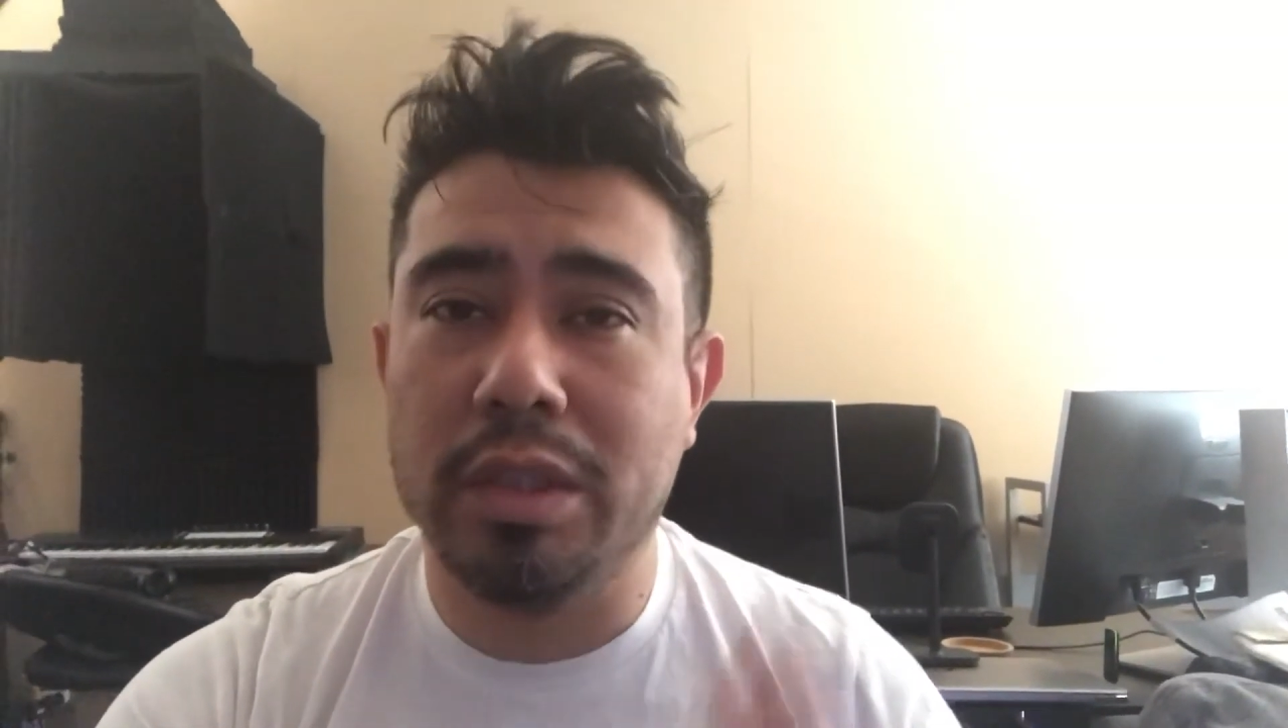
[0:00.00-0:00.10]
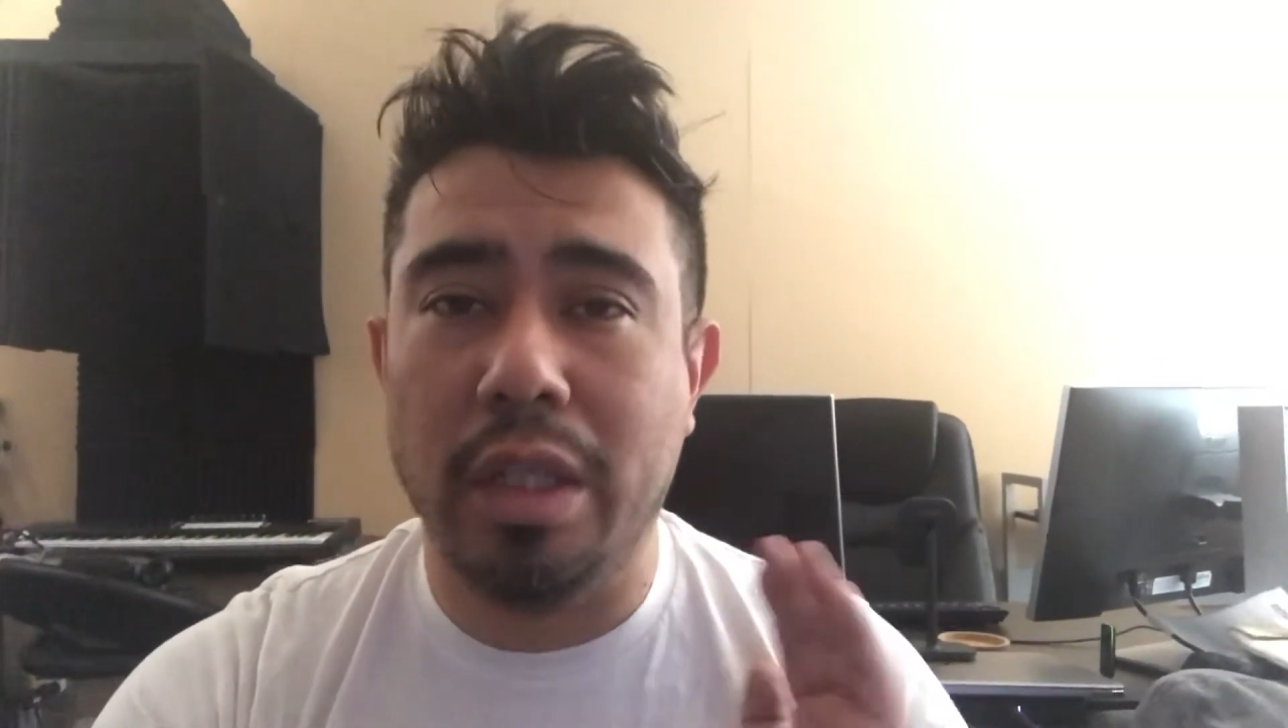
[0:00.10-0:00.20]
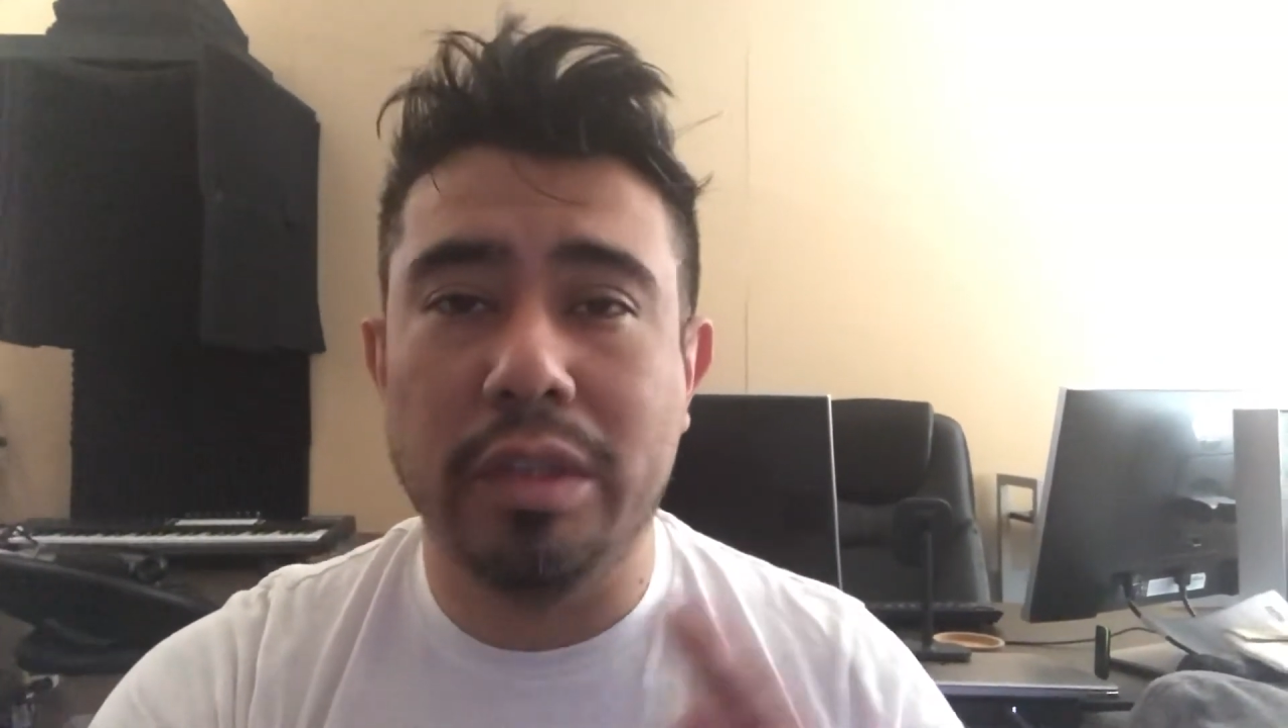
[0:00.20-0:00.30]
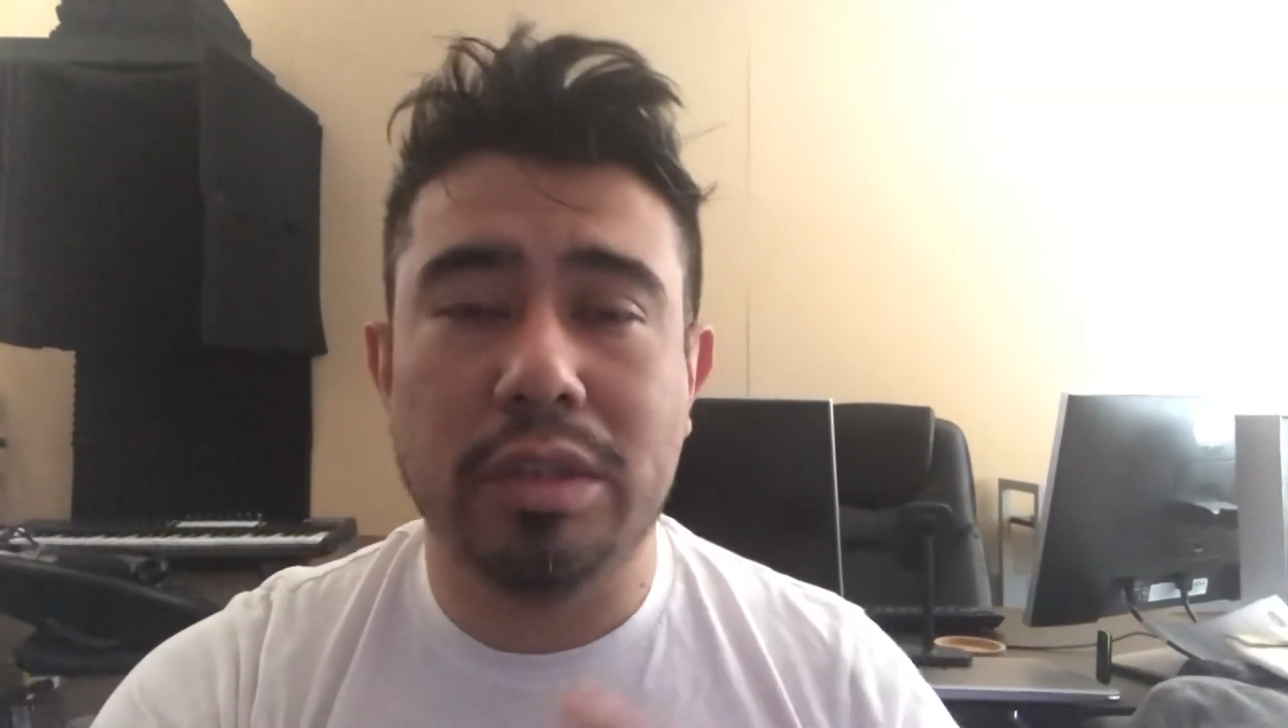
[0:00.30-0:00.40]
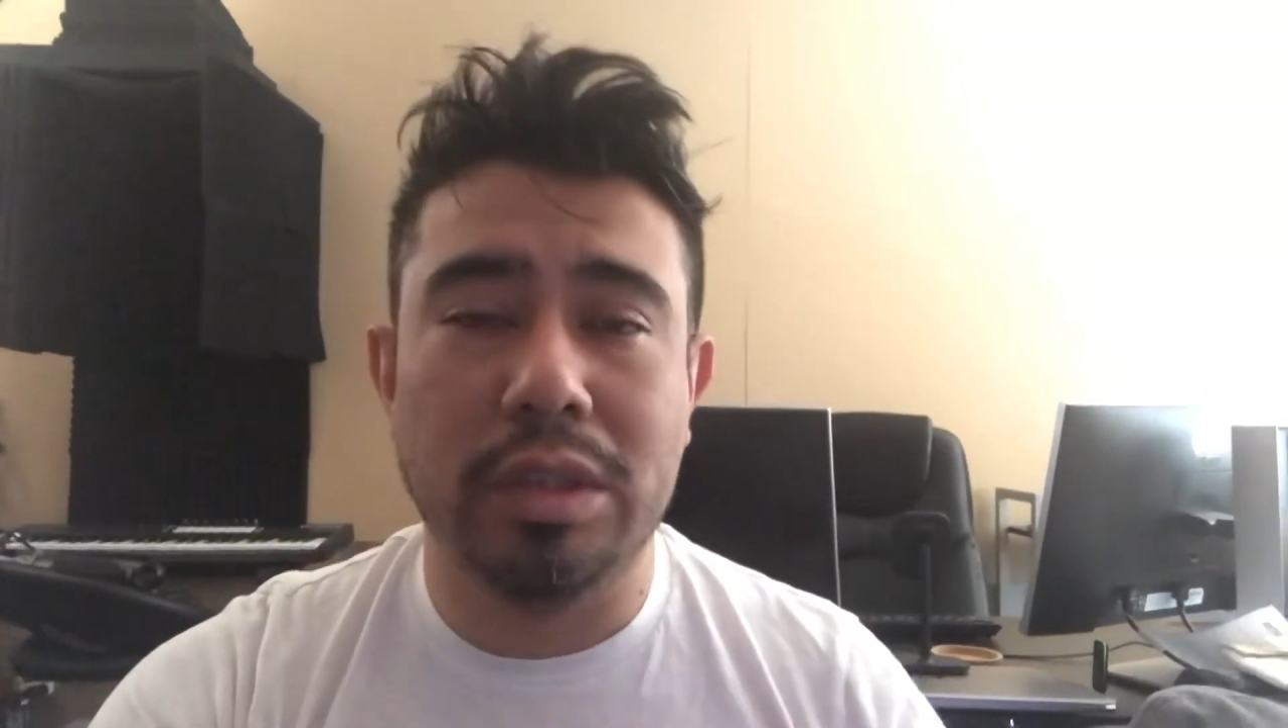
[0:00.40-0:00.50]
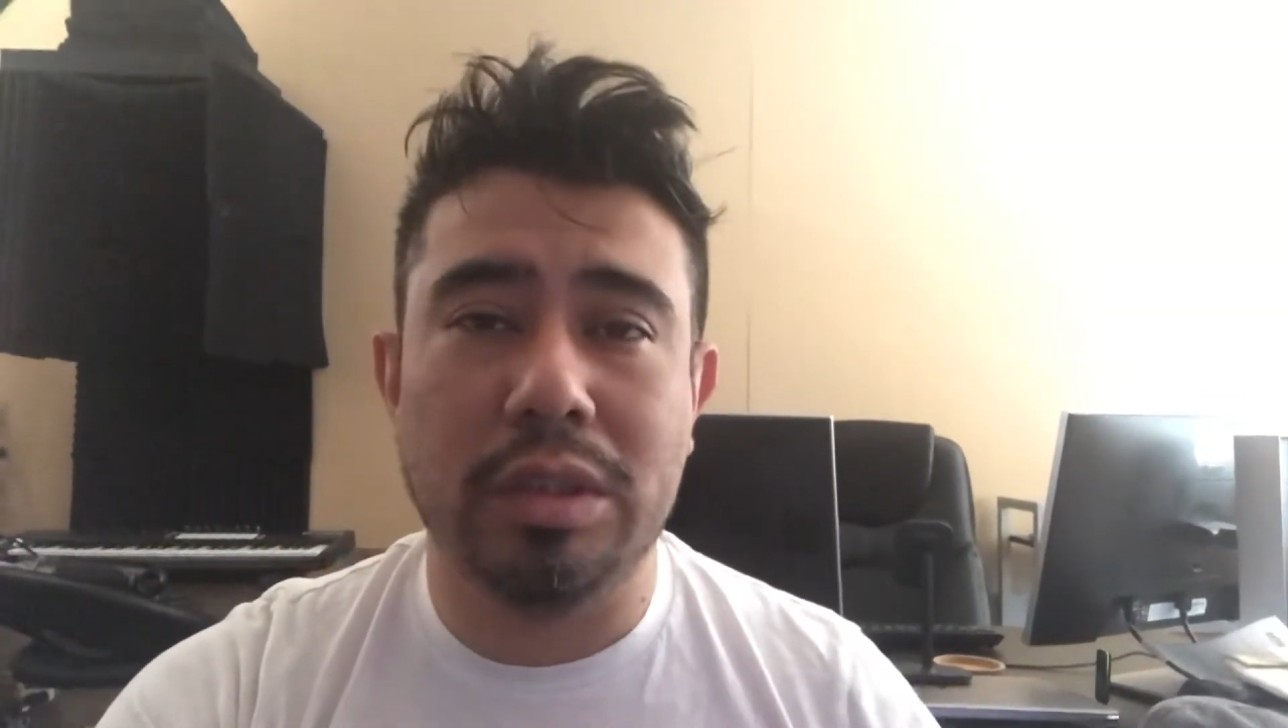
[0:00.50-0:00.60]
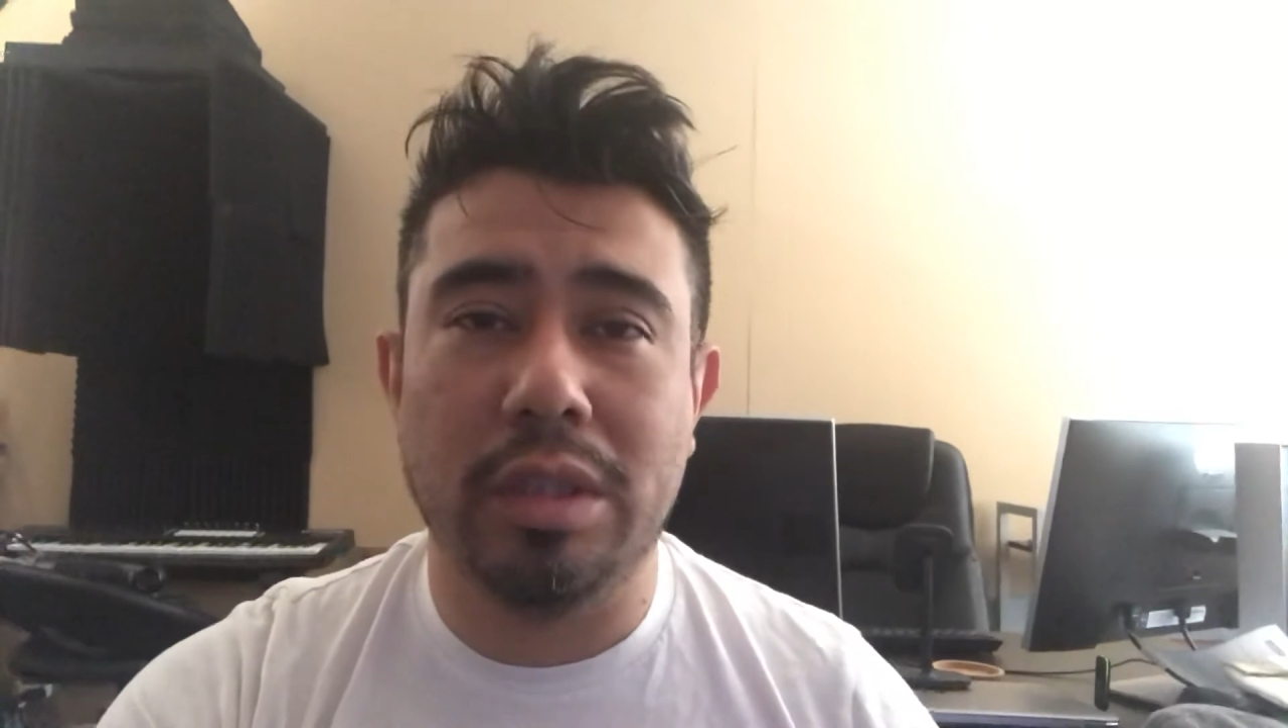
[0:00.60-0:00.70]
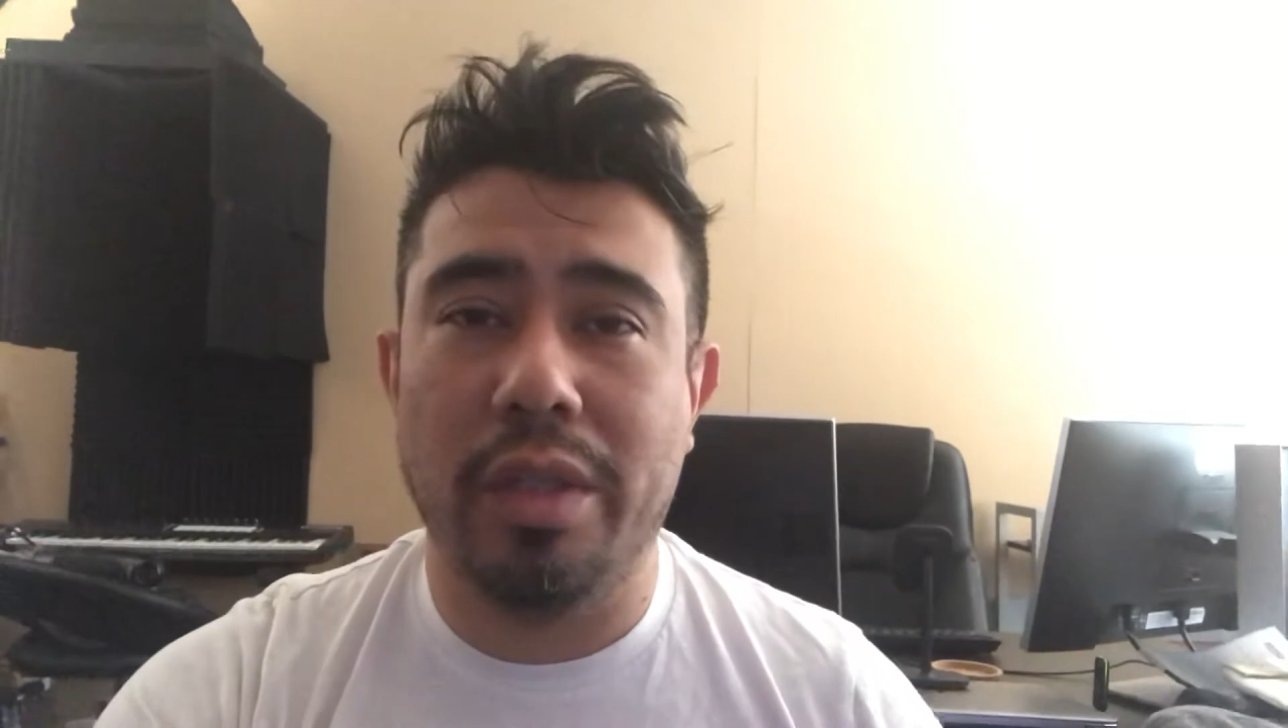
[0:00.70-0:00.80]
It's just